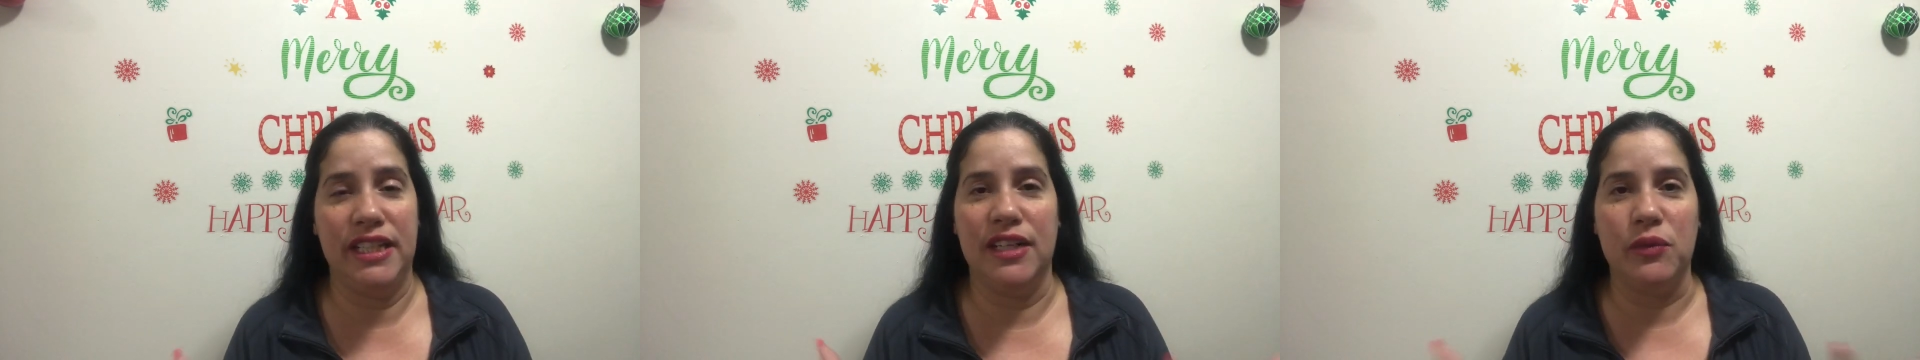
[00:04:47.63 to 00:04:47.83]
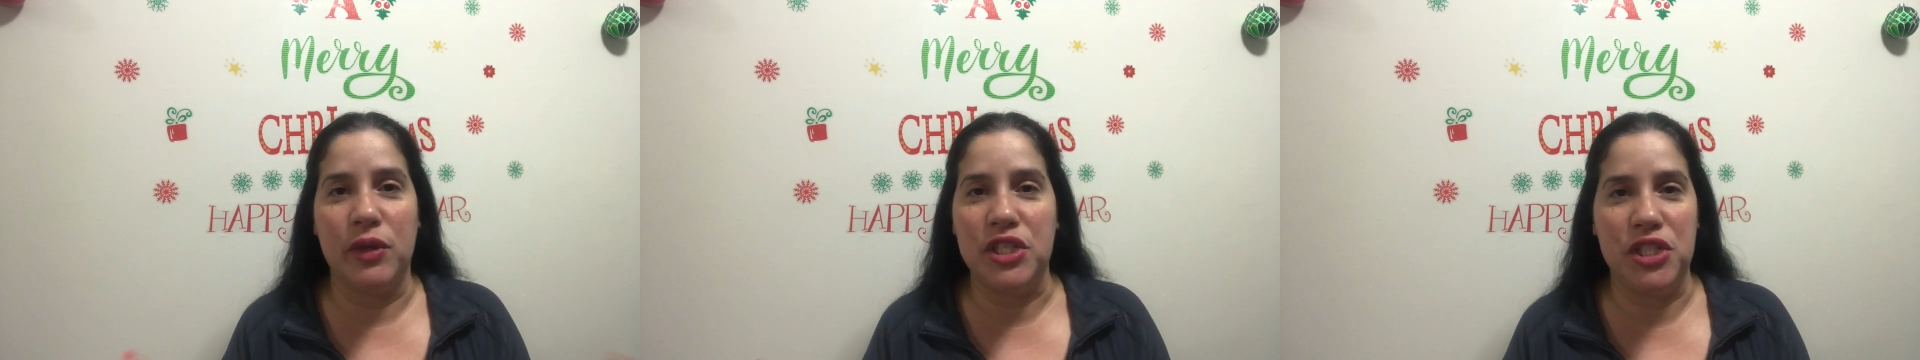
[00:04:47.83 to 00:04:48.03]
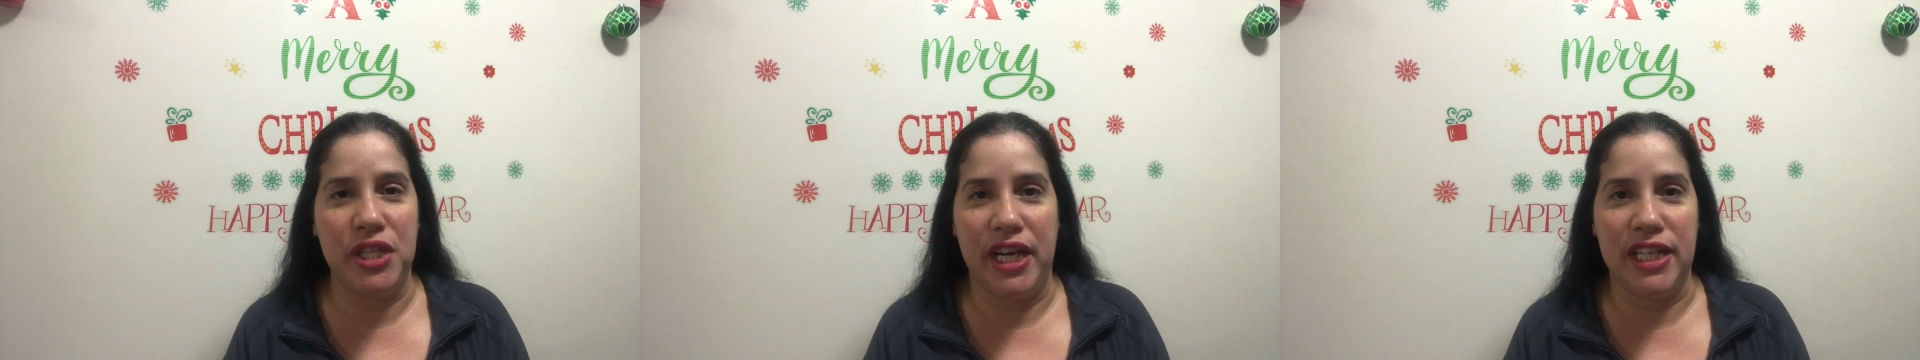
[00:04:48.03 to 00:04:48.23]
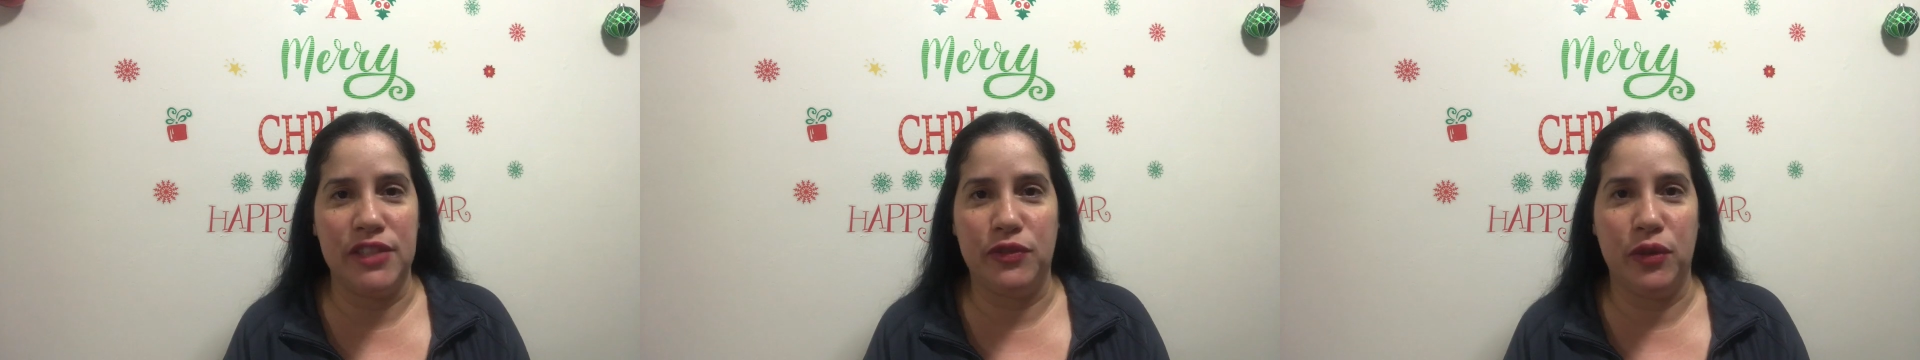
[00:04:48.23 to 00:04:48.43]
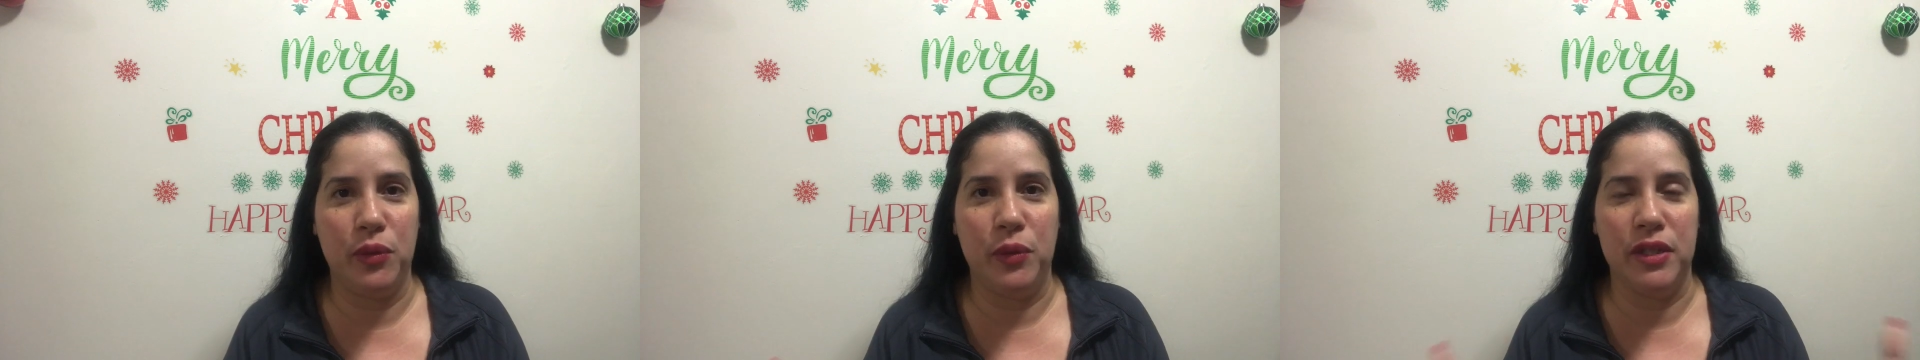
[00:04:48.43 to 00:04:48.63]
And what she asked
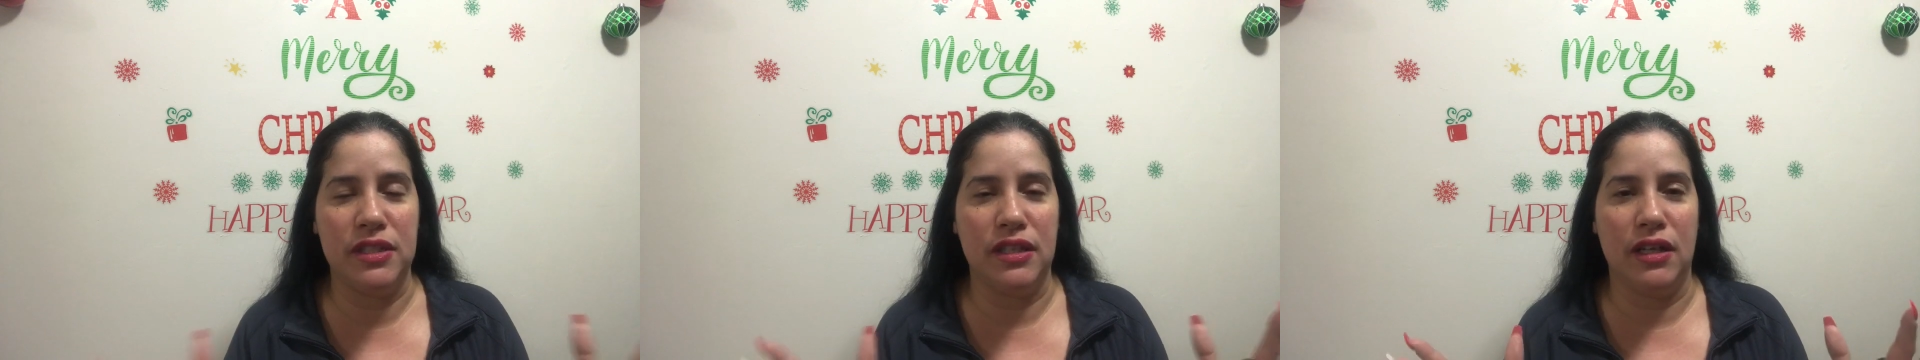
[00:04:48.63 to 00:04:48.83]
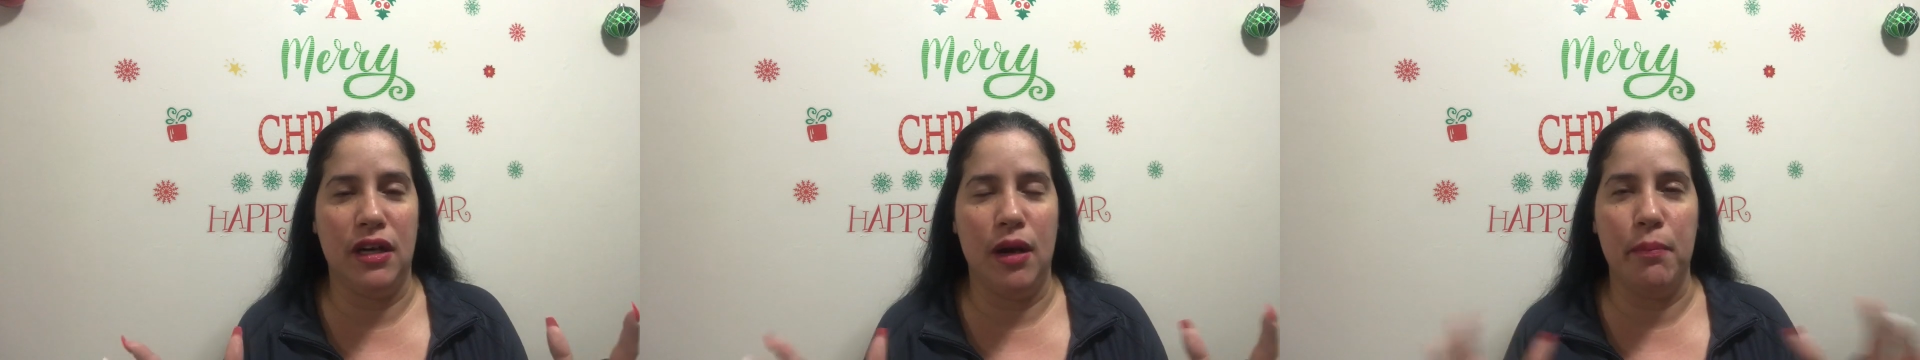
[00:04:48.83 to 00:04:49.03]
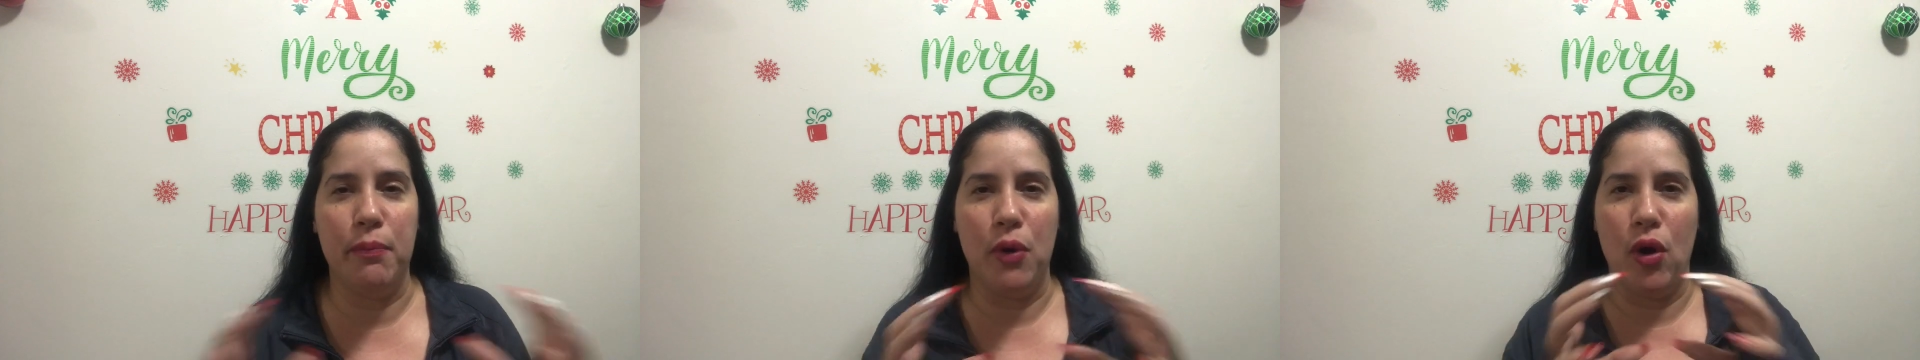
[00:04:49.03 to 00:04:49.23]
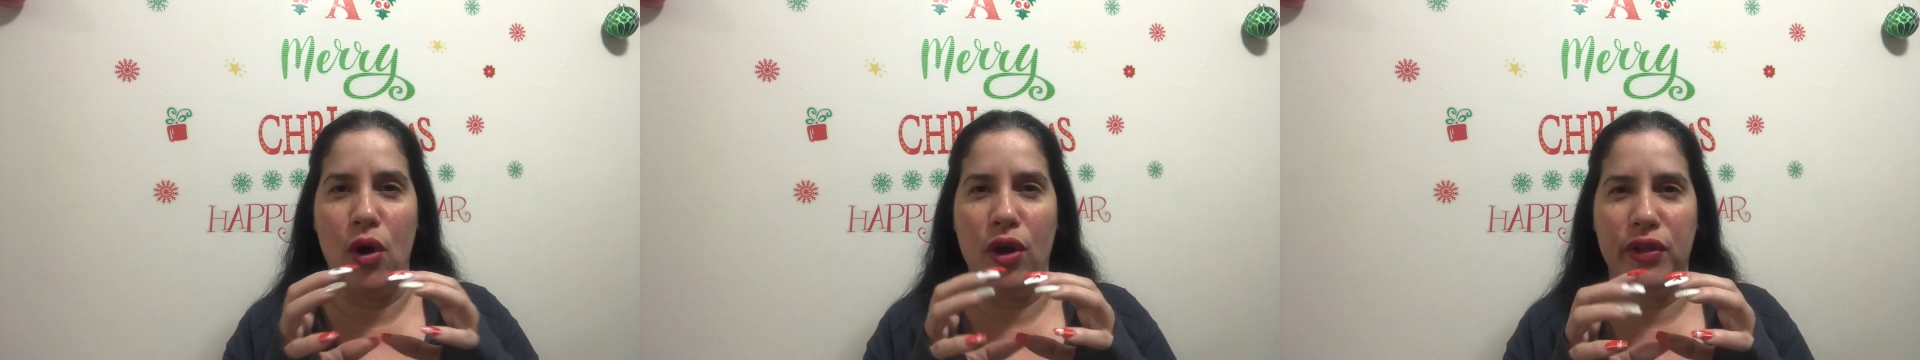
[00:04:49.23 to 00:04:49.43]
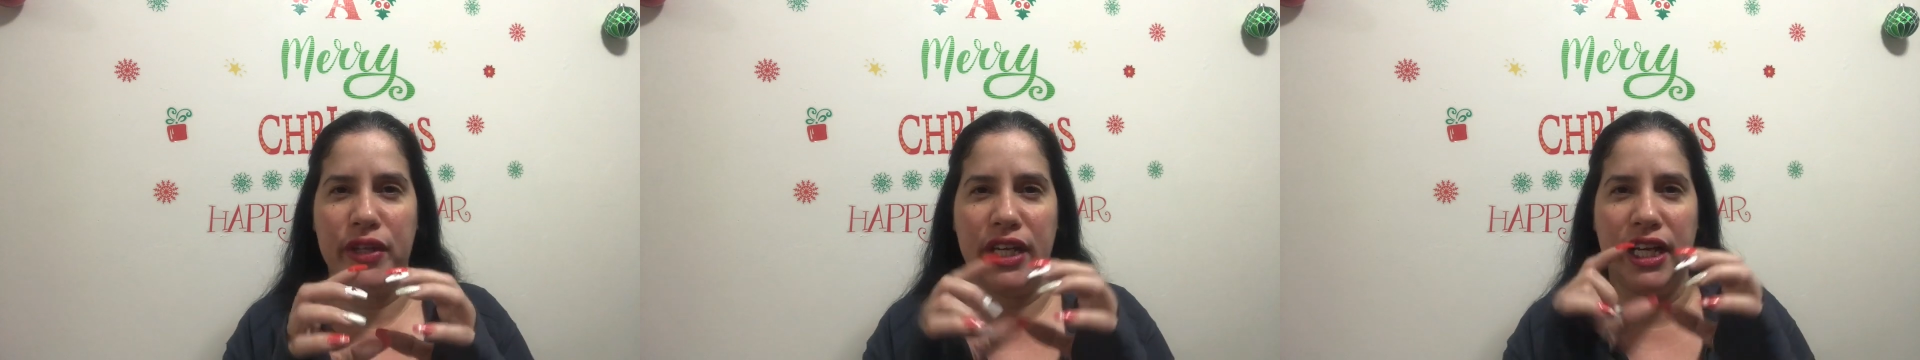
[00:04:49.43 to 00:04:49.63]
for was a
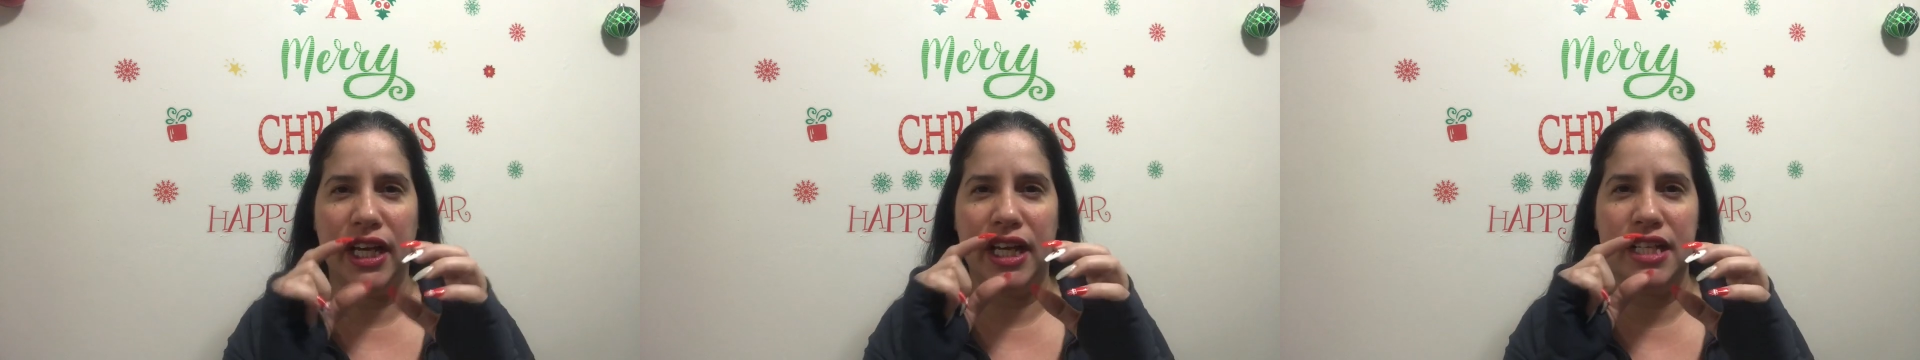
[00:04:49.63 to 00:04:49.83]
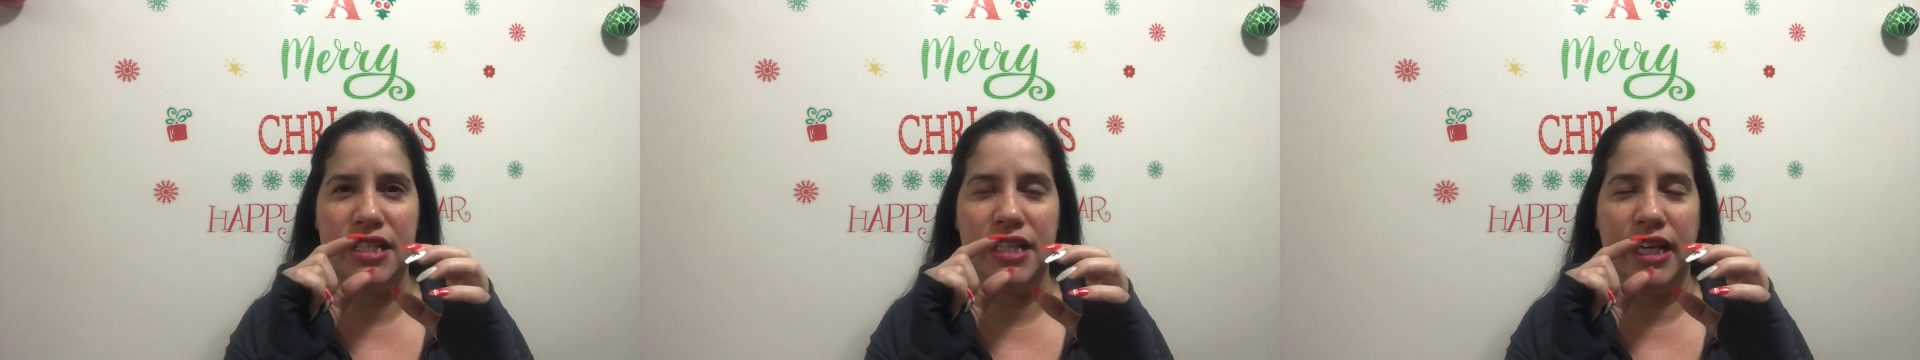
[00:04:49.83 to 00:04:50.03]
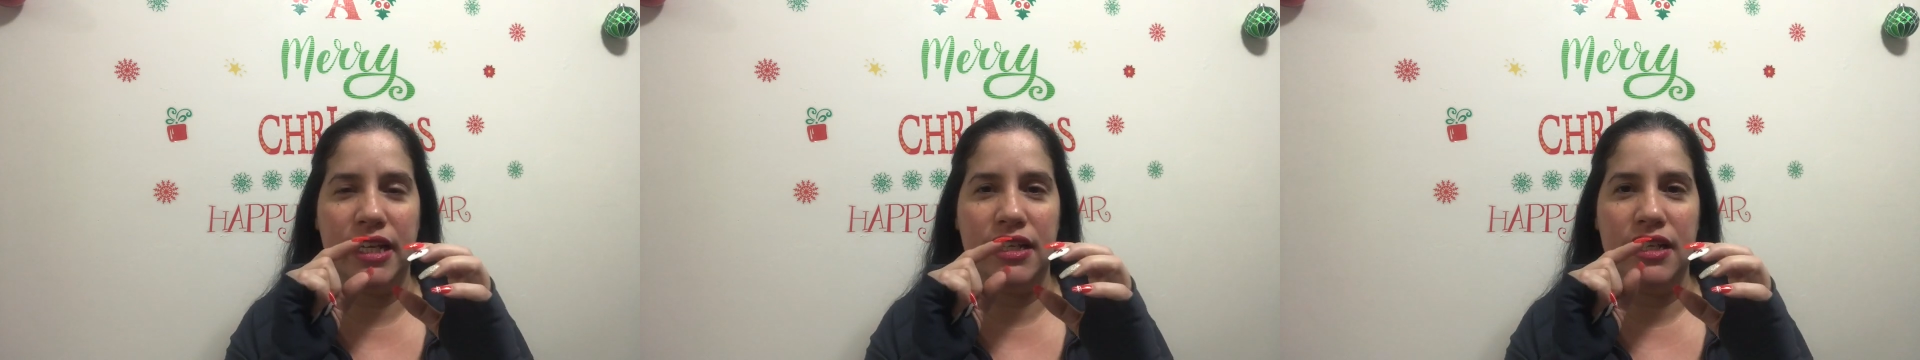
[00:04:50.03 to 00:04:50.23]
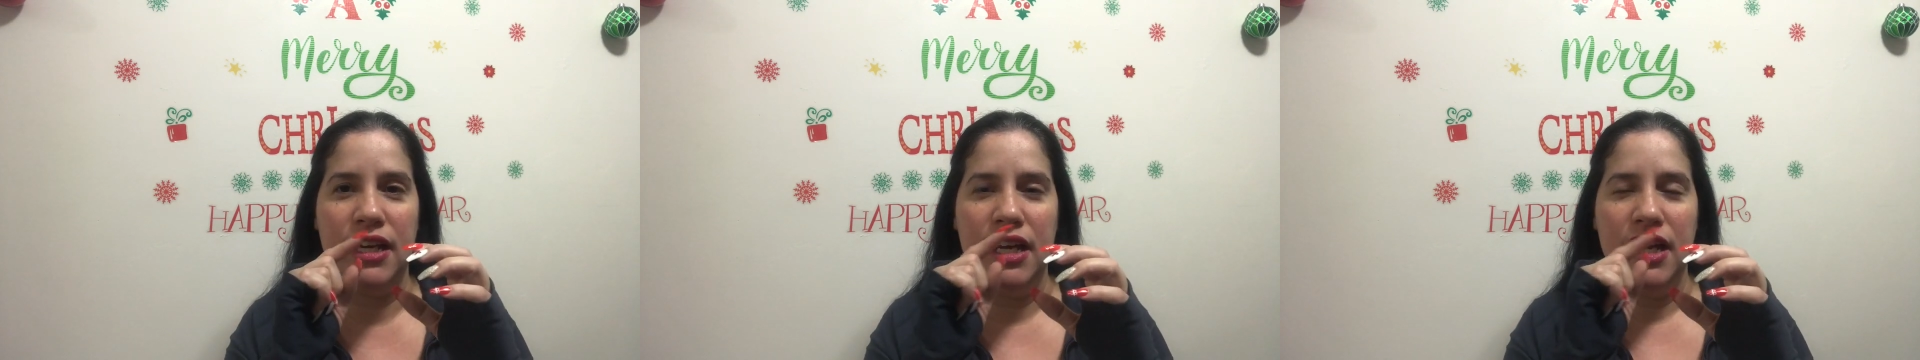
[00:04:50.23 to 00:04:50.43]
ball that has like